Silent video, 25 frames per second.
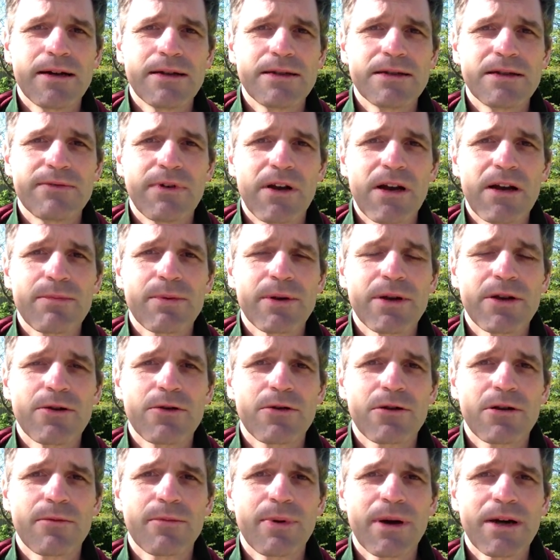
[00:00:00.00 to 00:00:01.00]
developing
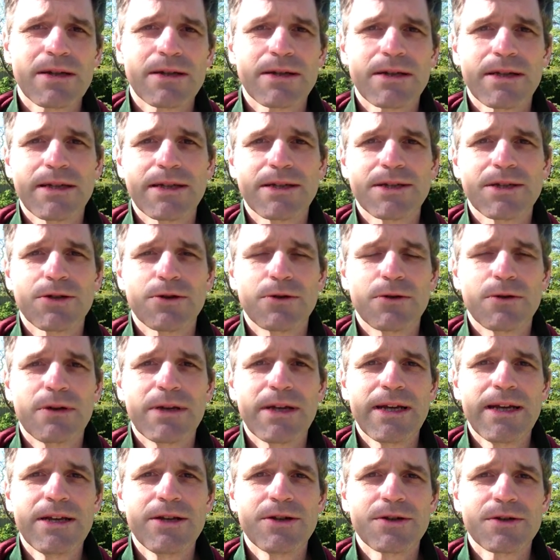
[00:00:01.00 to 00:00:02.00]
your capacity to
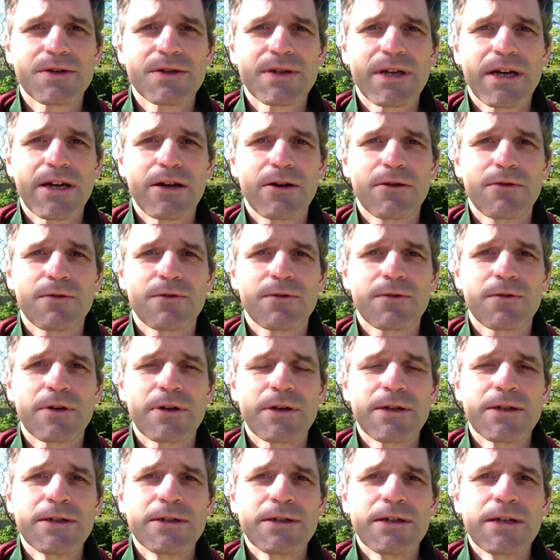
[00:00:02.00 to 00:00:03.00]
lead yourself
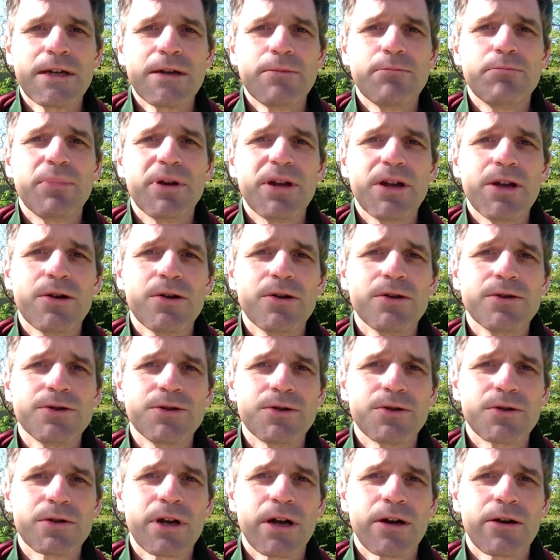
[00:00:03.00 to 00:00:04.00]
beyond
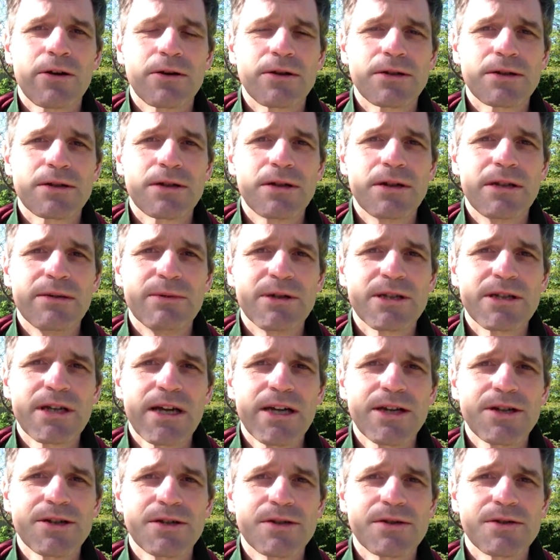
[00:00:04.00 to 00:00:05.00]
your current
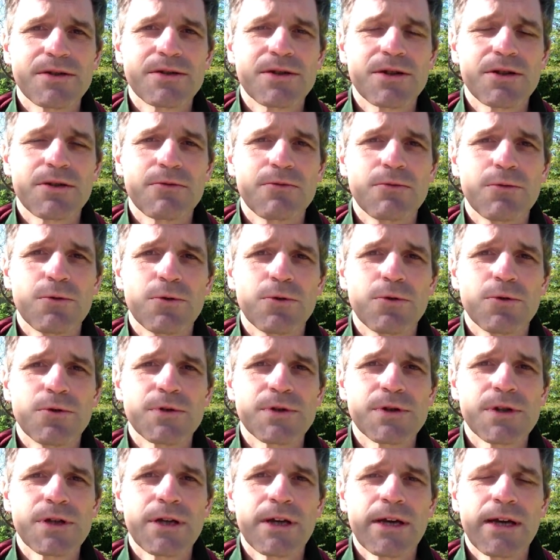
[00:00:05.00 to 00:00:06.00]
limitations
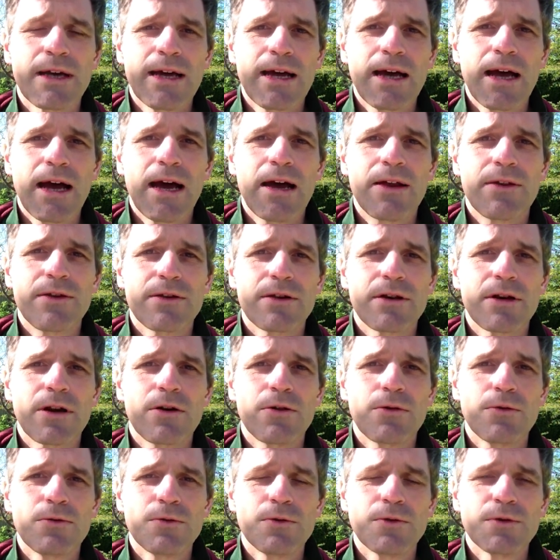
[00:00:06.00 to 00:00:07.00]
towards the
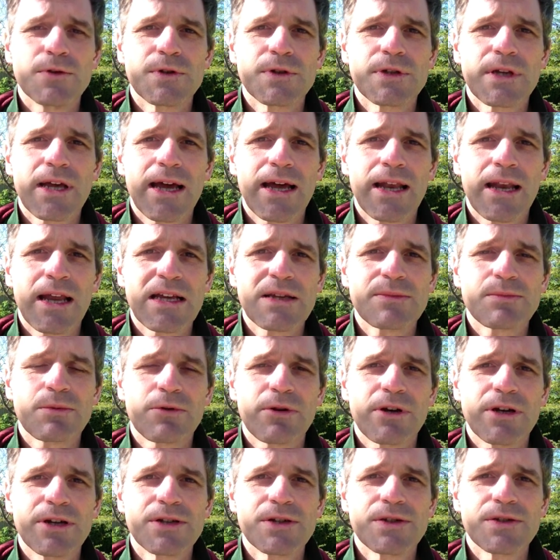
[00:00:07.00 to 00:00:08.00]
goals and
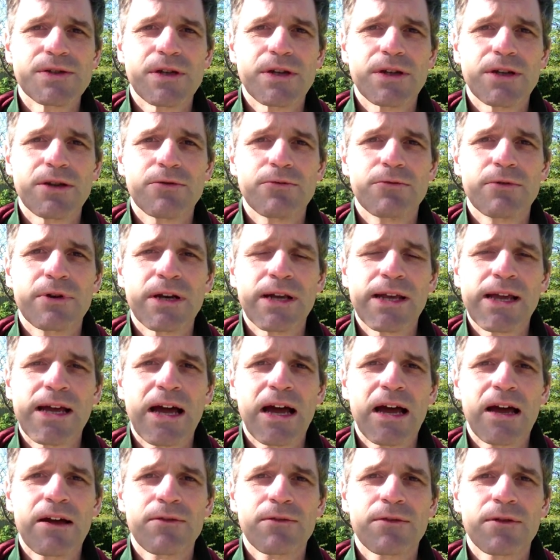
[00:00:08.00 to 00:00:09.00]
aspirations that you really
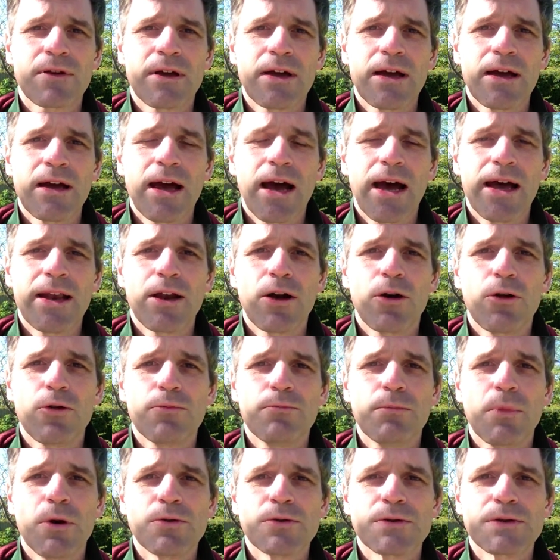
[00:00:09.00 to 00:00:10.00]
have and
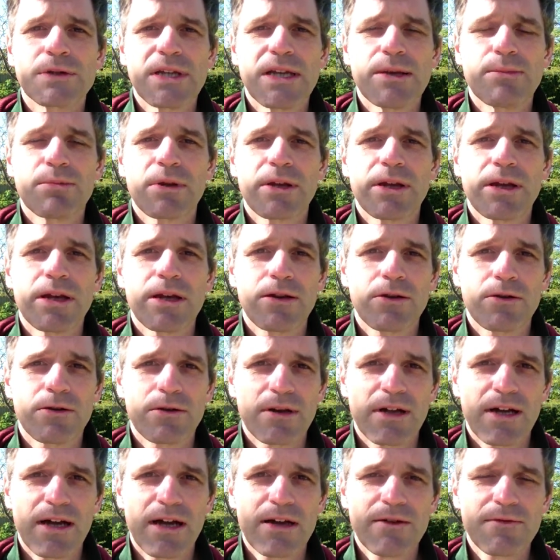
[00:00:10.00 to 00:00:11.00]
hold most deeply in your
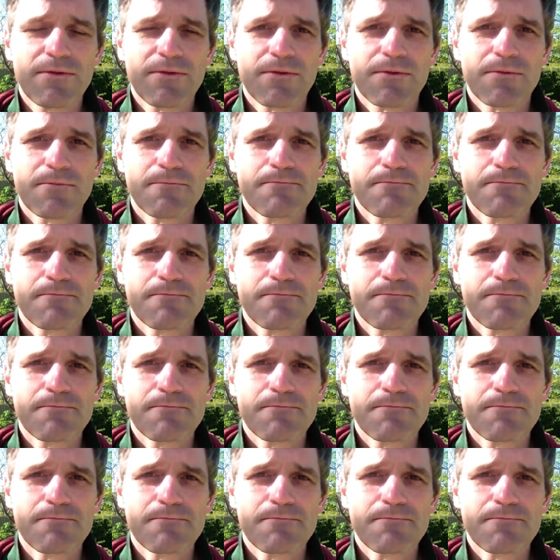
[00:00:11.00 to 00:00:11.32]
life.